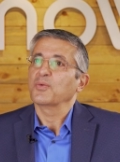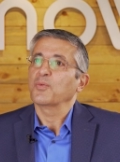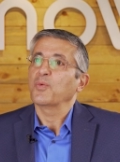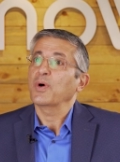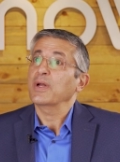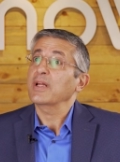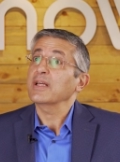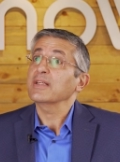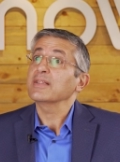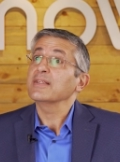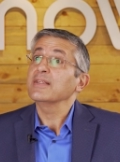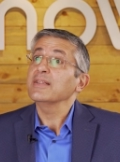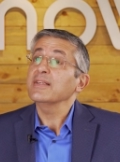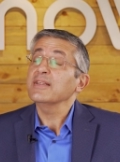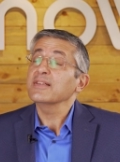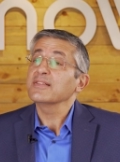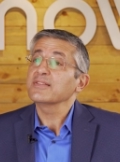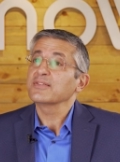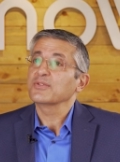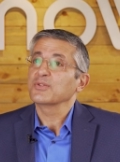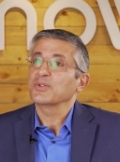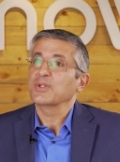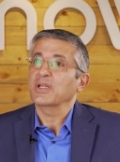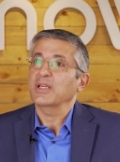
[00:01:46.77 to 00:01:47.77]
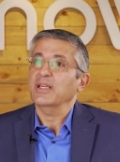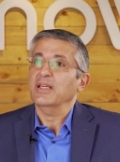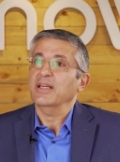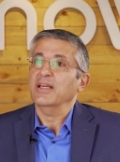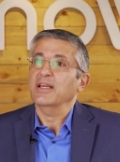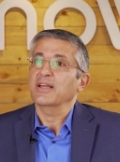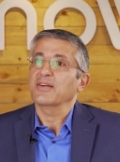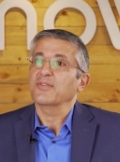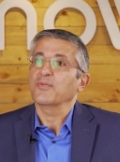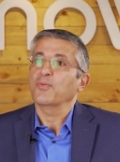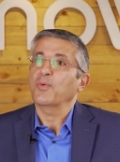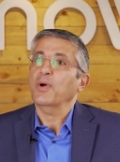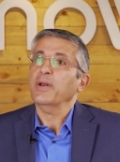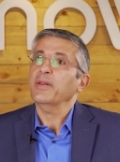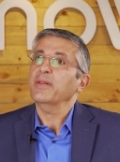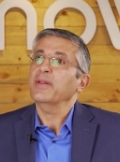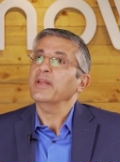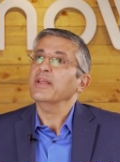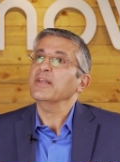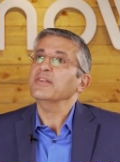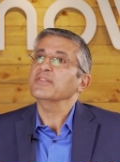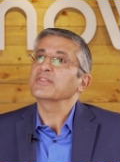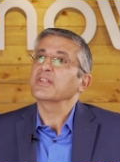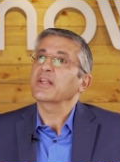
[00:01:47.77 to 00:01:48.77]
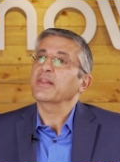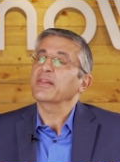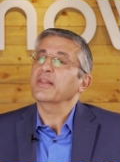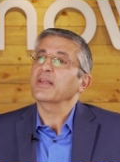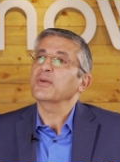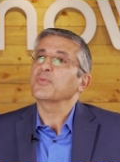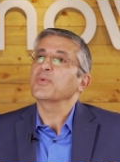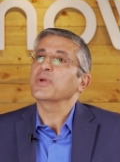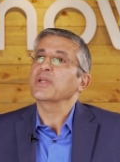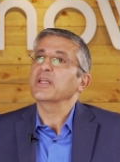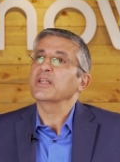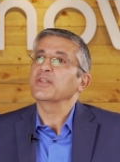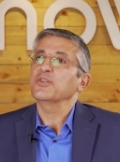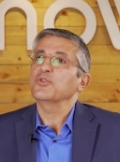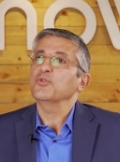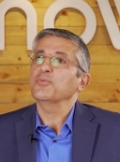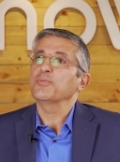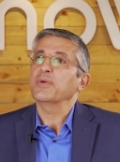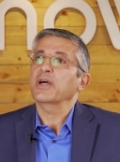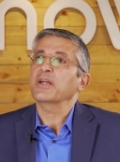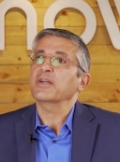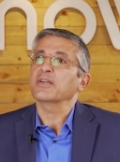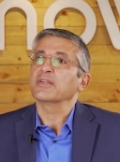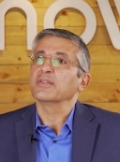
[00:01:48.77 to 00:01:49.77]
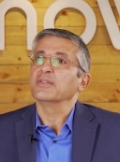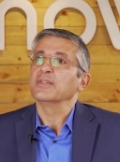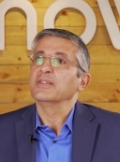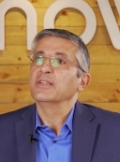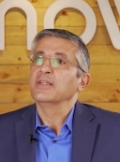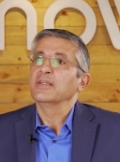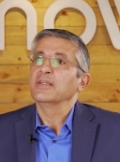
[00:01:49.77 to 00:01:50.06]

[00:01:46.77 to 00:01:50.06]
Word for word: What ideas do they have? What things they think we can do better?